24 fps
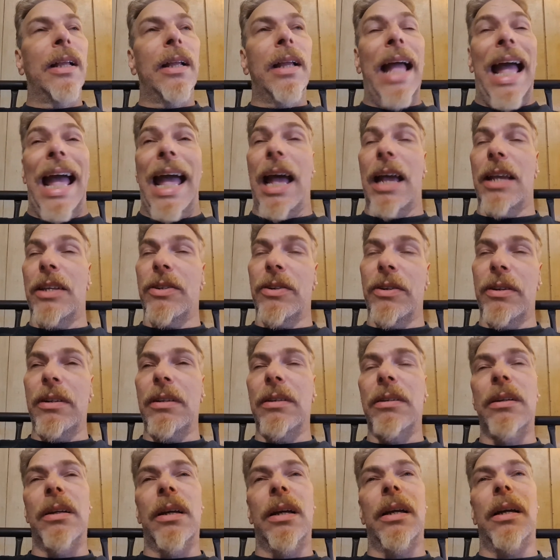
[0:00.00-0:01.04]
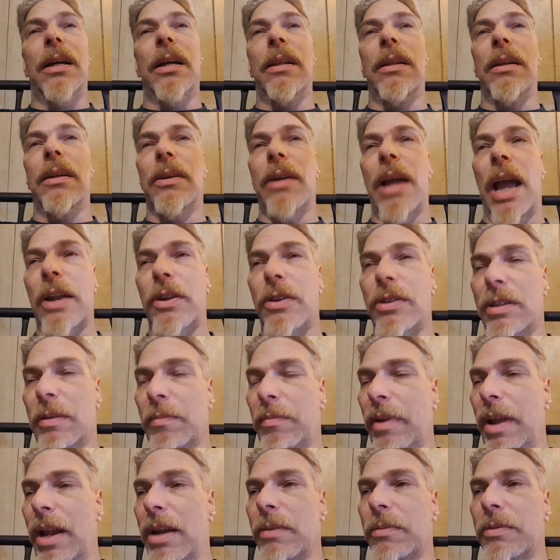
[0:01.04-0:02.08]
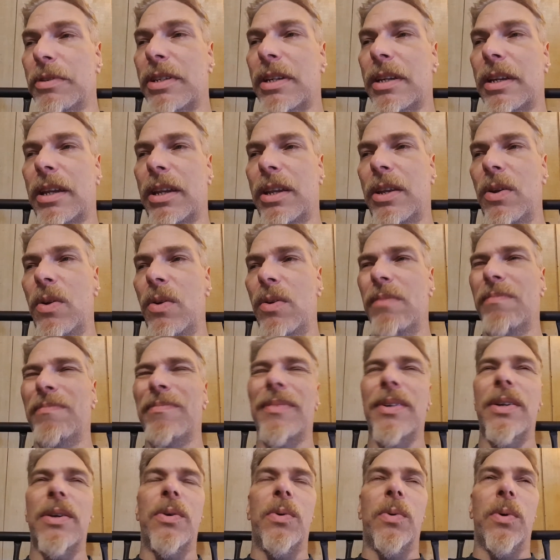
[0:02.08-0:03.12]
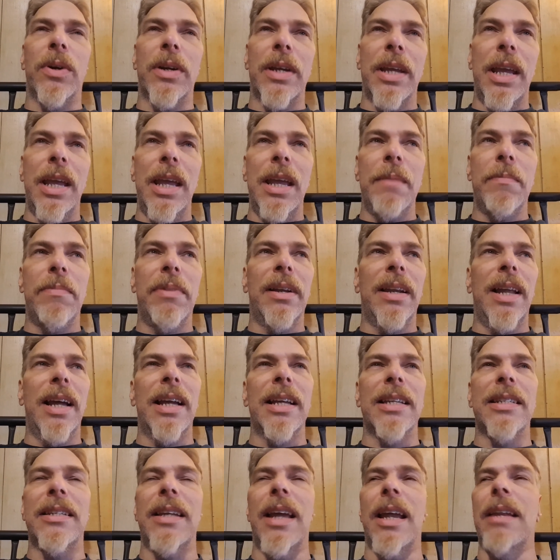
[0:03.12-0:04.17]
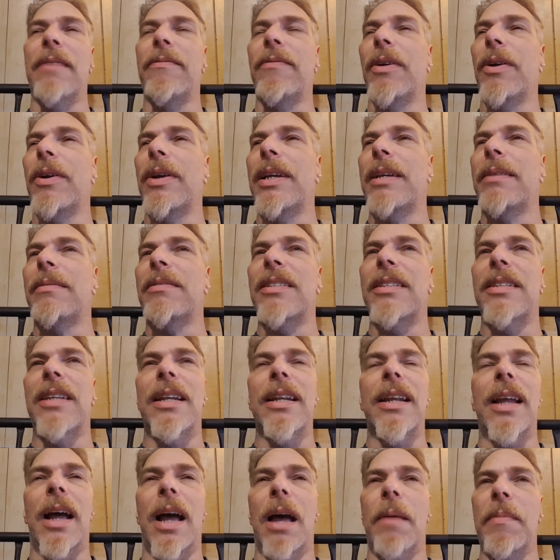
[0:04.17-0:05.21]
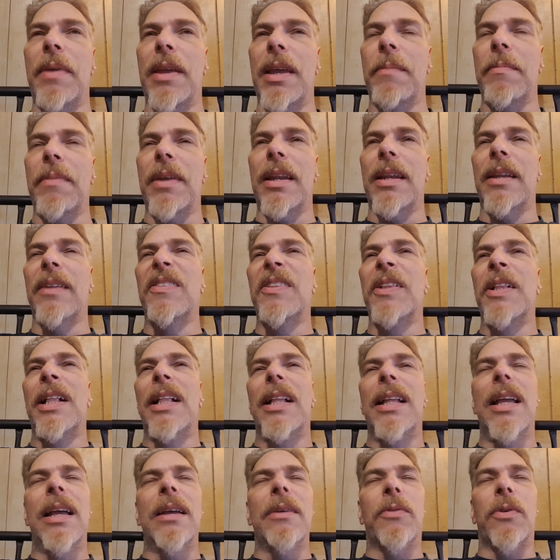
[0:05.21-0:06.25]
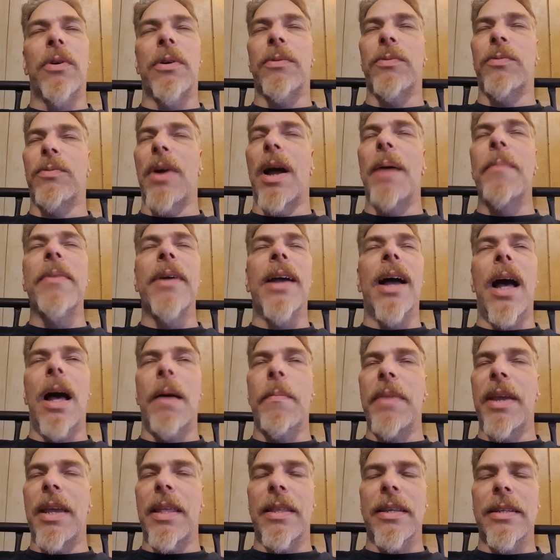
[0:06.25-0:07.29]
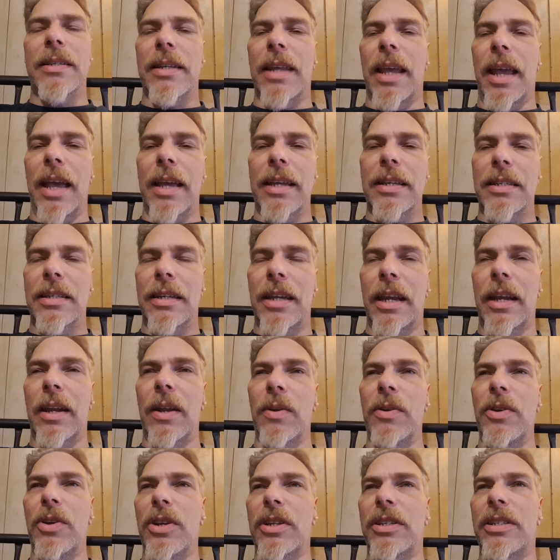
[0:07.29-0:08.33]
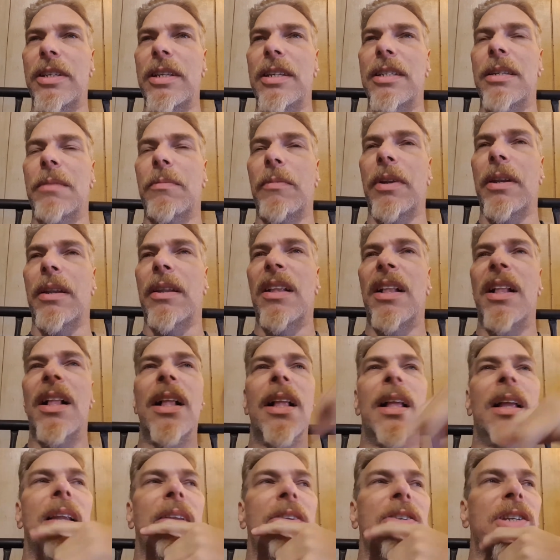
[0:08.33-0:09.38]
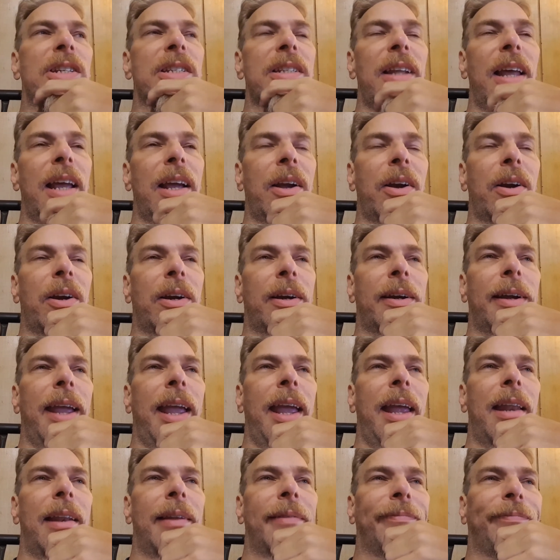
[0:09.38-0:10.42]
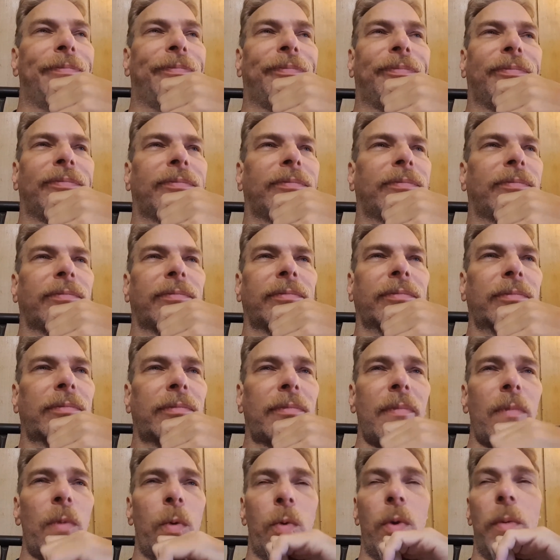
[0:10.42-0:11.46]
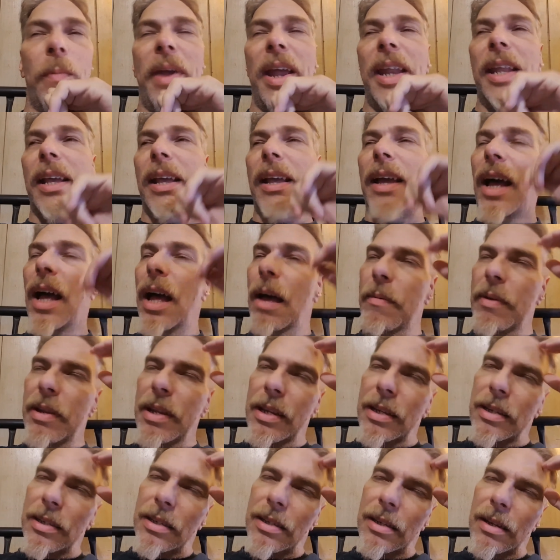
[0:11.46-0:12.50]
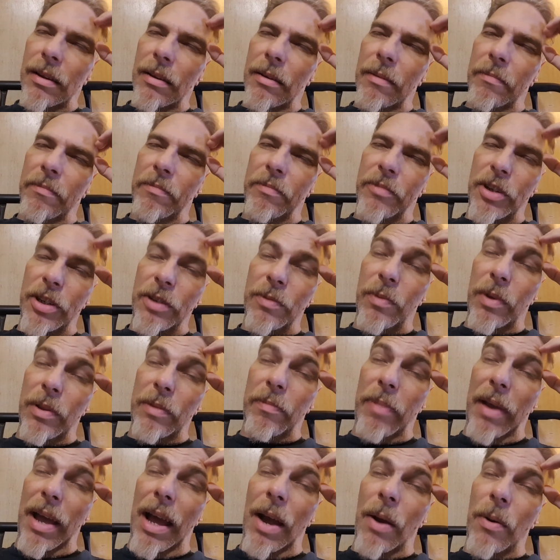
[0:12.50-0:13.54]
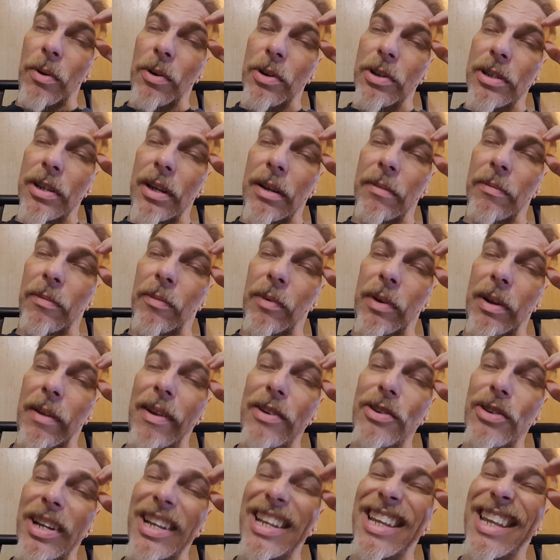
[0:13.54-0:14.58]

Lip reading: Hazard, the actress that played her, was cute, quirky, but like I said, very sitcom-y. I mean, or rom-com-y in this case. You know, you could see someone just like her in romantic comedies, just with powers that would eventually